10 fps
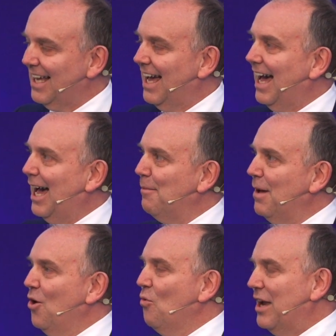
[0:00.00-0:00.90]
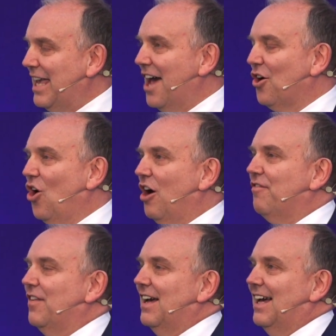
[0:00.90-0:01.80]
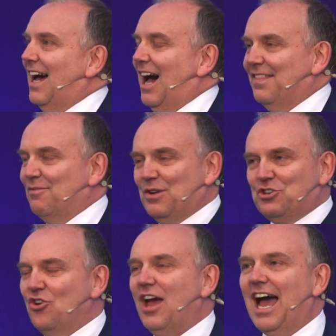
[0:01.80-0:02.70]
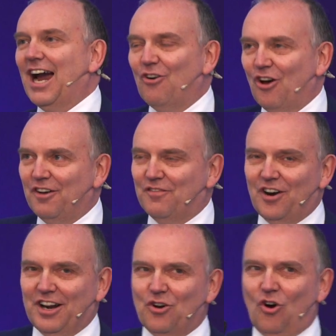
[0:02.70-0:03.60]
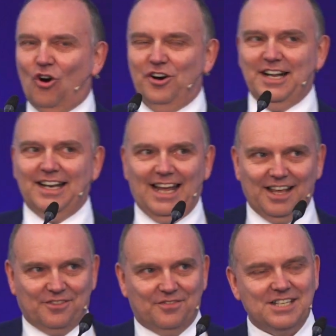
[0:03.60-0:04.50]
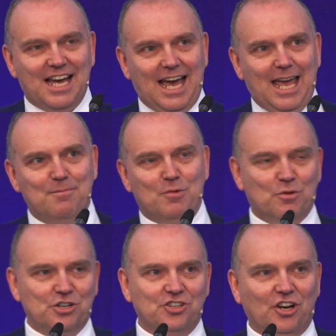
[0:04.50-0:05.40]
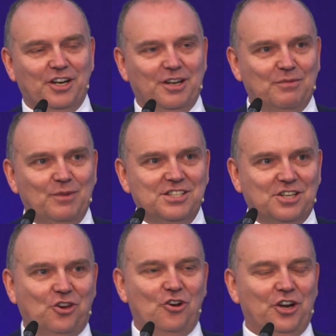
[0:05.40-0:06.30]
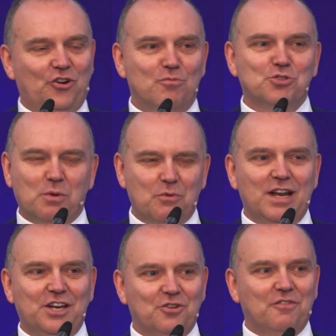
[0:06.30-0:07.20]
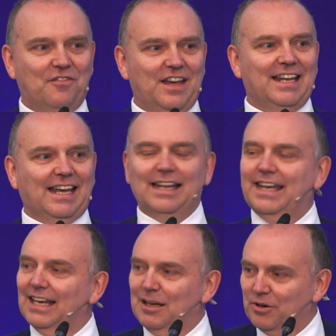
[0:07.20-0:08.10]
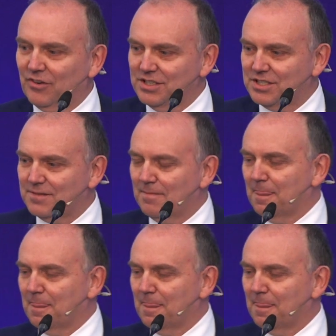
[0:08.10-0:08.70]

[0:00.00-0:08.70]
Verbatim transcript: Uh, we get off, and we do hang around for an inordinate length of time, and we're stuck in a wee security room, so we really do feel like illegal immigrants.